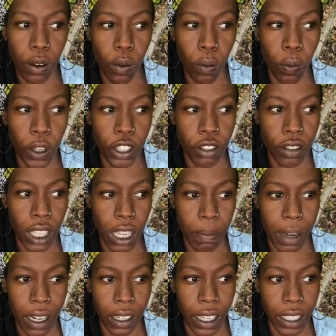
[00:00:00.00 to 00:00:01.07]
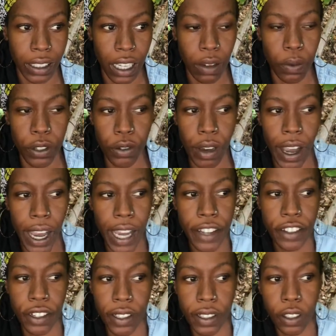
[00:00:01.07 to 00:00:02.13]
When you think about it like that, when you hide
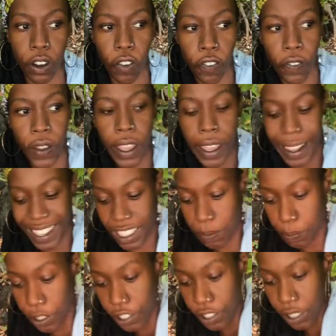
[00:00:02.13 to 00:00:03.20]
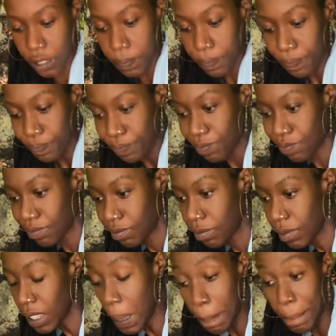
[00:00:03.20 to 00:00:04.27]
your self-expression
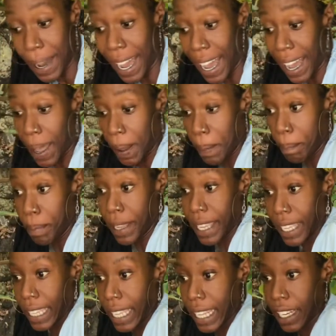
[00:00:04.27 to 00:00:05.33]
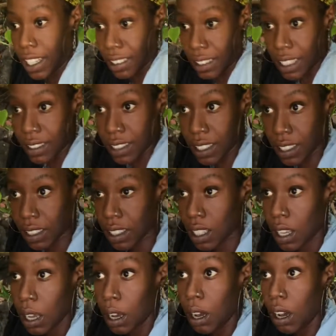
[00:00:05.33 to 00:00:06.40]
by being inauthentic
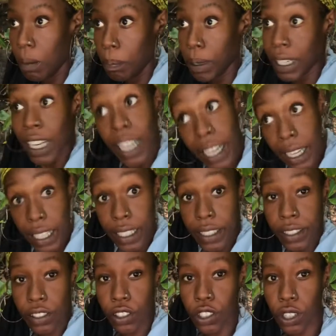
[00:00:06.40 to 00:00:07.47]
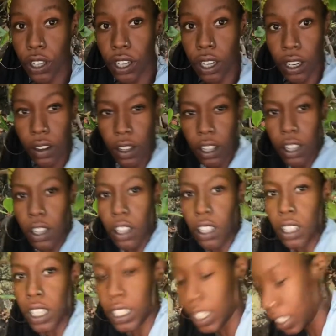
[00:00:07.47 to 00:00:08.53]
because you're
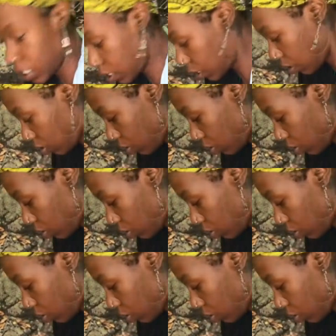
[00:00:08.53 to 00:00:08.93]
looking to